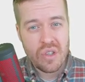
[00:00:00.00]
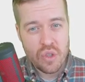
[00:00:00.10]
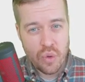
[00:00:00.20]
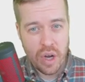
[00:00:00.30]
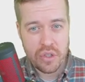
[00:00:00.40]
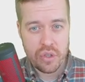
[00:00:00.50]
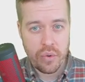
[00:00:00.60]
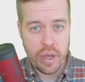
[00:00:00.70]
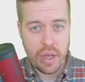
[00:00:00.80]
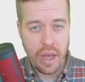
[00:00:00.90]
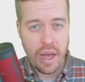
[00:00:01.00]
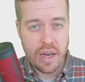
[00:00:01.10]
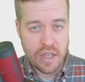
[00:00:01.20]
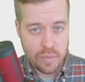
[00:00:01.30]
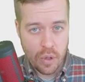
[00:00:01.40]
structuring
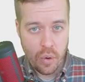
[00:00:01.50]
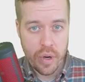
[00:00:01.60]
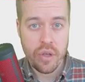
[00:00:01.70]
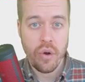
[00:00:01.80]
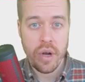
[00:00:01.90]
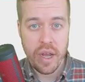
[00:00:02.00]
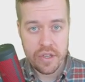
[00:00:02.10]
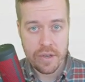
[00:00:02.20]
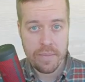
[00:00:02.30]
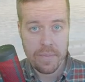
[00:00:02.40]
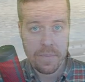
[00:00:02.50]
and exploring your data.